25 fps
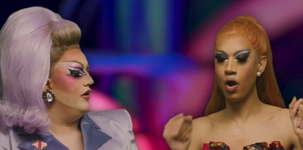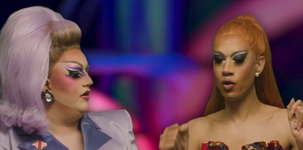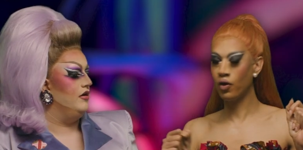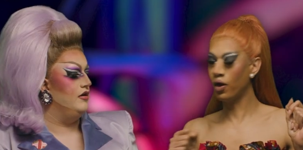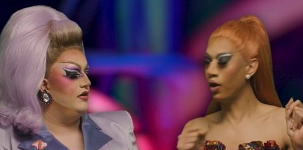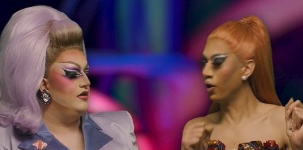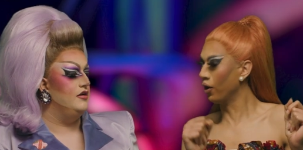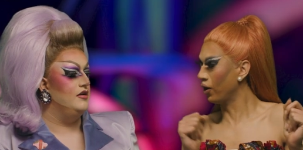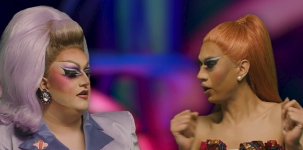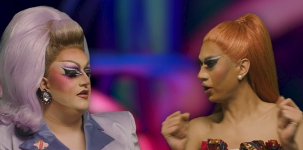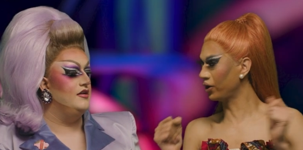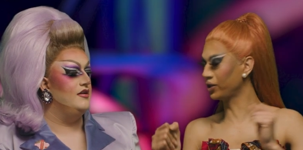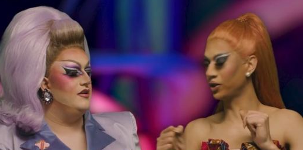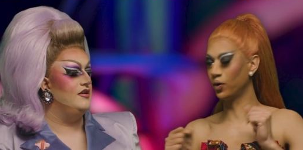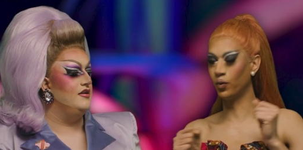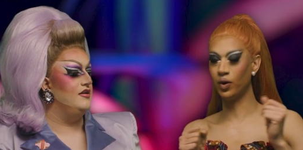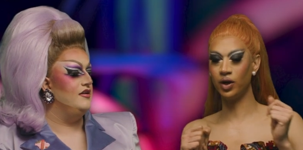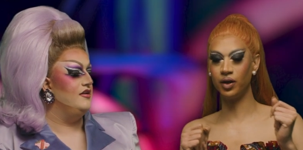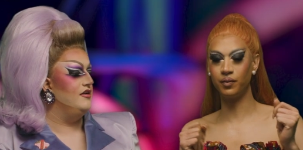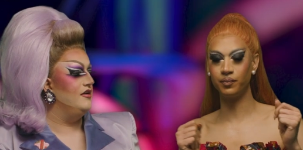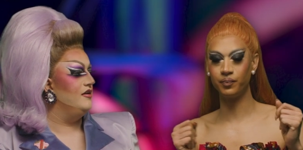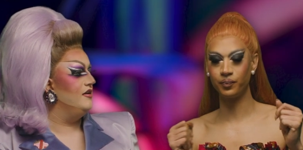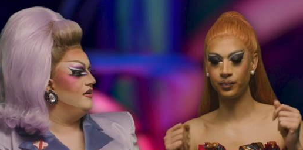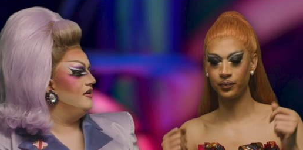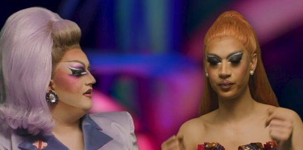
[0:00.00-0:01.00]
Speaker 1: On, on your
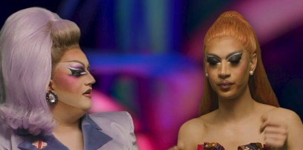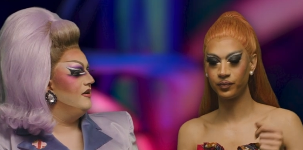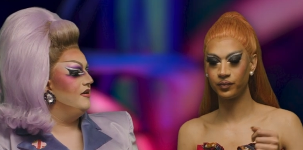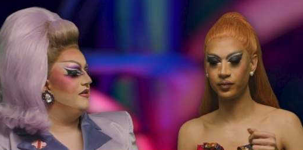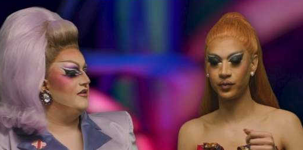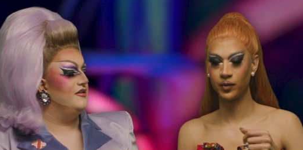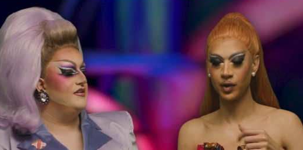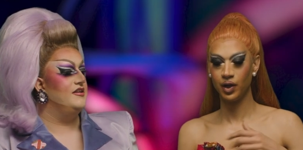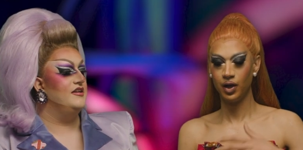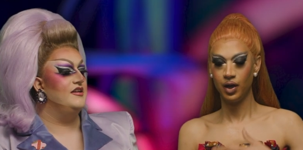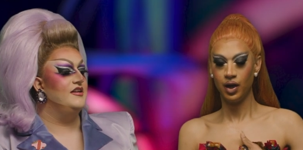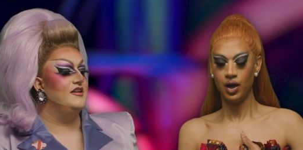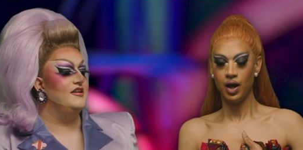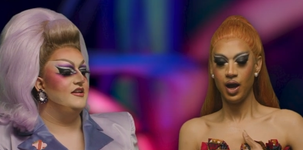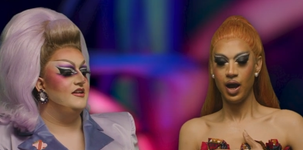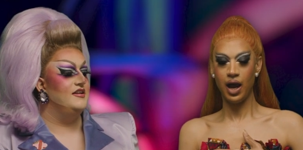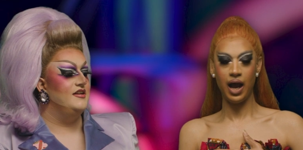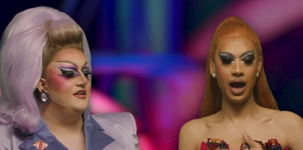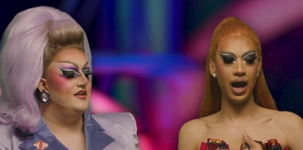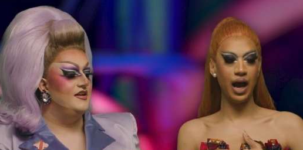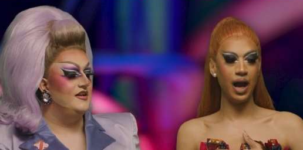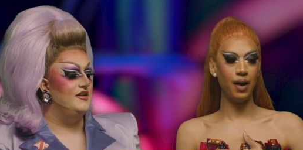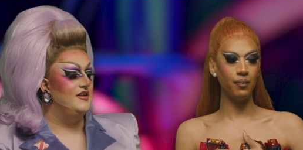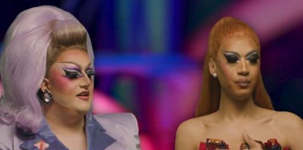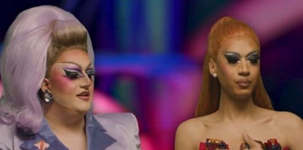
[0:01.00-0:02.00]
what?
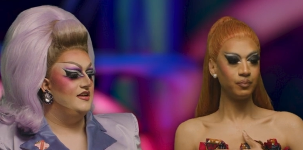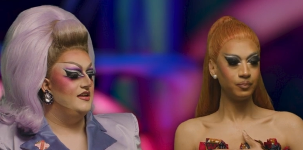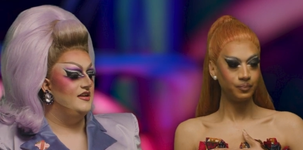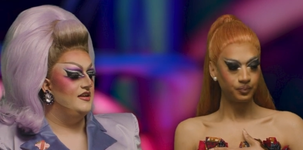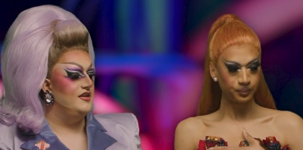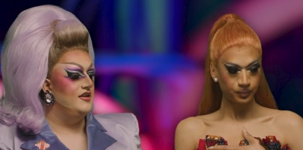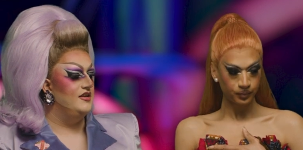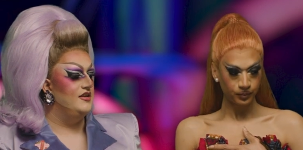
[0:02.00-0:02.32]
Um,